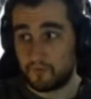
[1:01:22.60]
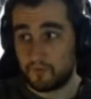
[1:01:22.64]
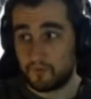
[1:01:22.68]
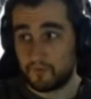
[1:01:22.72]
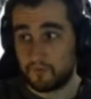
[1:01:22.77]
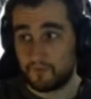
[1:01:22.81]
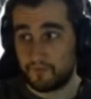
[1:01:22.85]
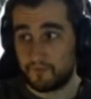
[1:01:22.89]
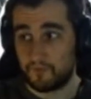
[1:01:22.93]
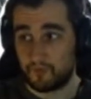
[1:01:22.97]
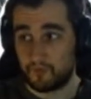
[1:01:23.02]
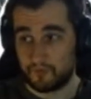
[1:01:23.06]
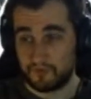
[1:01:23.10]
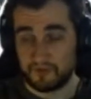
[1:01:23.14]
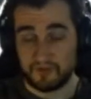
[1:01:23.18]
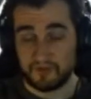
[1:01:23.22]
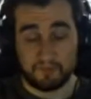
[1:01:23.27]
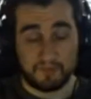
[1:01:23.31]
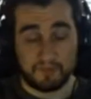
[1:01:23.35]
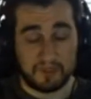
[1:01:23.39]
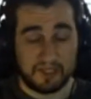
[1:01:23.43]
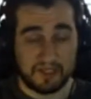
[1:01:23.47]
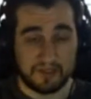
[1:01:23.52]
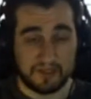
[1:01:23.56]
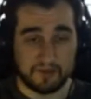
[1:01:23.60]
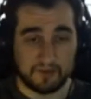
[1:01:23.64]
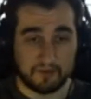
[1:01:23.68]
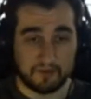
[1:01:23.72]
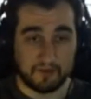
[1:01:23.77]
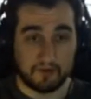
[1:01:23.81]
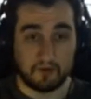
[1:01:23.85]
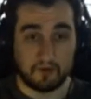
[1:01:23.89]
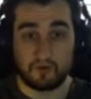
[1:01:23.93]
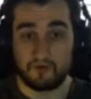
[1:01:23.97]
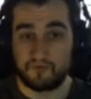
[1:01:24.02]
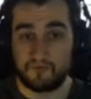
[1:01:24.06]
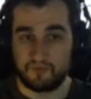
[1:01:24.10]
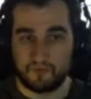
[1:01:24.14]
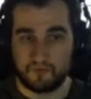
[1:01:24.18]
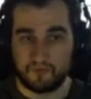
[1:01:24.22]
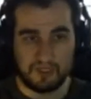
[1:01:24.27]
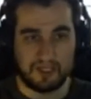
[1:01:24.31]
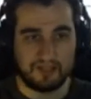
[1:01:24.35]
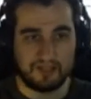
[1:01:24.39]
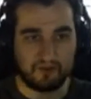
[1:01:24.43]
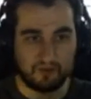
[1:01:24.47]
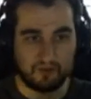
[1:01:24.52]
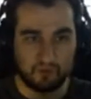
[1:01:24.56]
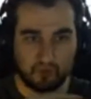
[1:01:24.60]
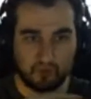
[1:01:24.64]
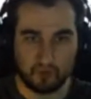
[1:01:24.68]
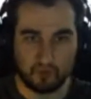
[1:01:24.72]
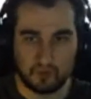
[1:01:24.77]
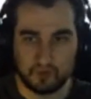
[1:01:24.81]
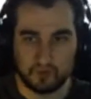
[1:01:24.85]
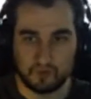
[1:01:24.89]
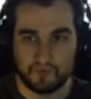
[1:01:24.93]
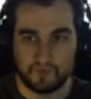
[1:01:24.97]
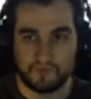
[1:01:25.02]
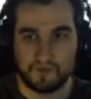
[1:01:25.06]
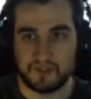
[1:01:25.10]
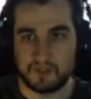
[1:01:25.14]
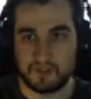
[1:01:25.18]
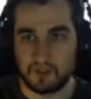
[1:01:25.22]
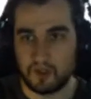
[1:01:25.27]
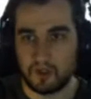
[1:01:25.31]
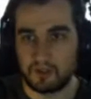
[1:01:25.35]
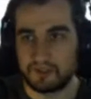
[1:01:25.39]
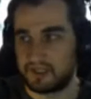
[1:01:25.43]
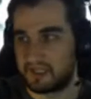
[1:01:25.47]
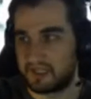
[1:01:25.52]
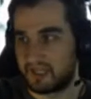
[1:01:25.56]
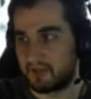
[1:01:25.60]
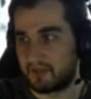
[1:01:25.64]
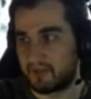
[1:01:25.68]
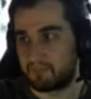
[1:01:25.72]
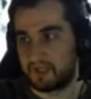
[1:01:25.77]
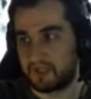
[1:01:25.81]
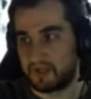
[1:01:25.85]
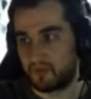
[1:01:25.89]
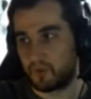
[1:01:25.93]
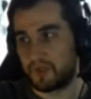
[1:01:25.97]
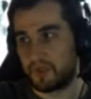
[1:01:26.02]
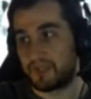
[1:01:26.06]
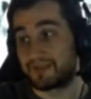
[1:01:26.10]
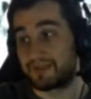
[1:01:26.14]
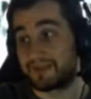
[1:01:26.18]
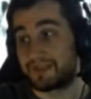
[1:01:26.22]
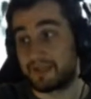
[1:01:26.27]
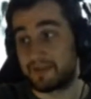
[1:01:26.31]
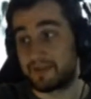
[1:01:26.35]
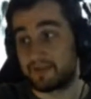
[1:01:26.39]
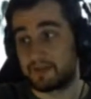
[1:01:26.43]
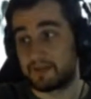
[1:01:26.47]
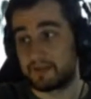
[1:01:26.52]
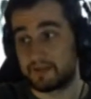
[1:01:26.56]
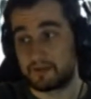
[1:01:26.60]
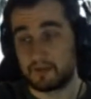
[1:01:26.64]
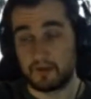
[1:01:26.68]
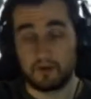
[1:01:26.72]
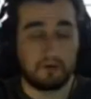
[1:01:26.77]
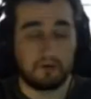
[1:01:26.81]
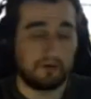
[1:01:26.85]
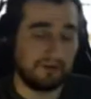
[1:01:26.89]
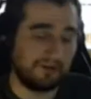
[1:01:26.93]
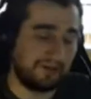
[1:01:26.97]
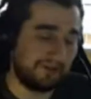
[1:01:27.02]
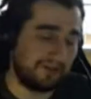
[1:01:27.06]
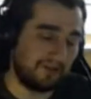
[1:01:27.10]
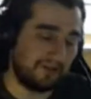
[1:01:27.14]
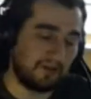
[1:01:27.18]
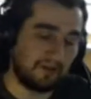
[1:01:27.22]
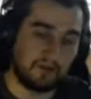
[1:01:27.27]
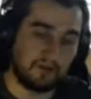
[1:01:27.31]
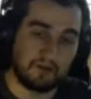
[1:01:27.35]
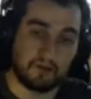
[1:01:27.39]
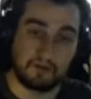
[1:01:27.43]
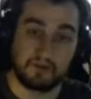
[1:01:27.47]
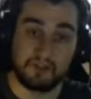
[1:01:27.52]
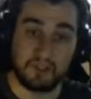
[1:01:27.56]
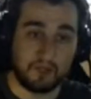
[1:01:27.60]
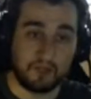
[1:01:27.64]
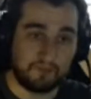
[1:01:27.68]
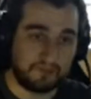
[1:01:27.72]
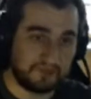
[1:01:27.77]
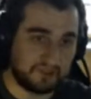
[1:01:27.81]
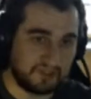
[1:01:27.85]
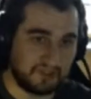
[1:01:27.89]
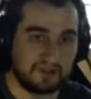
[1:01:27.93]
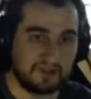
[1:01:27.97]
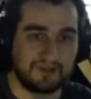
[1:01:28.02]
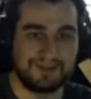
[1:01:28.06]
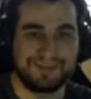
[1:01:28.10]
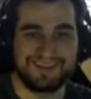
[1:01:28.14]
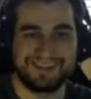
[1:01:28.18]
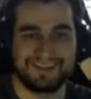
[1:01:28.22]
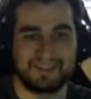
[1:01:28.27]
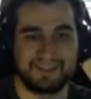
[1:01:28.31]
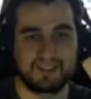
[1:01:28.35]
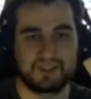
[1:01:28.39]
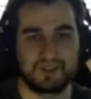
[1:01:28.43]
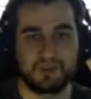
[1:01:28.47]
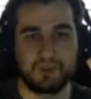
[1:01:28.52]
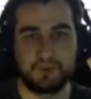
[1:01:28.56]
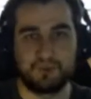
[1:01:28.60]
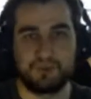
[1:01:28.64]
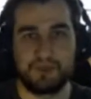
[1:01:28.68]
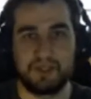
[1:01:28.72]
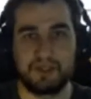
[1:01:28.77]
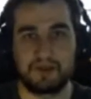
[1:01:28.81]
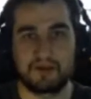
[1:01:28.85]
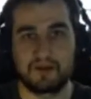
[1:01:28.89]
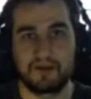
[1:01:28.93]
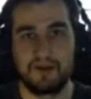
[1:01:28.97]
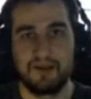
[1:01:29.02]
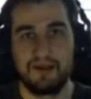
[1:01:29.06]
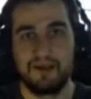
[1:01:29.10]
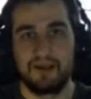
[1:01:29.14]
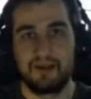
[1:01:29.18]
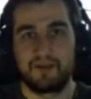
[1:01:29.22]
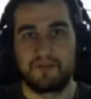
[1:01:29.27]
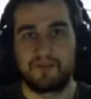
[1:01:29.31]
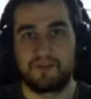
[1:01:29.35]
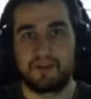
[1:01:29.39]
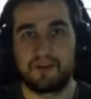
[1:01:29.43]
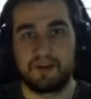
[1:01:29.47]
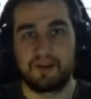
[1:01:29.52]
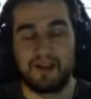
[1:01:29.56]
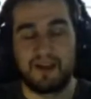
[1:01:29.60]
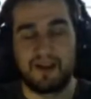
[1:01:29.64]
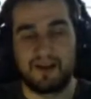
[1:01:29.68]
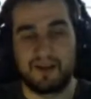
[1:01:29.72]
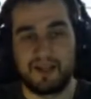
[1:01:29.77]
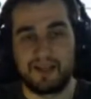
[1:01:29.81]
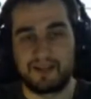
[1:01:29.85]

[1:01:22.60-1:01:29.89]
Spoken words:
the player, or like to fit all the gameplay we intended, or the opposite. It's too big. There are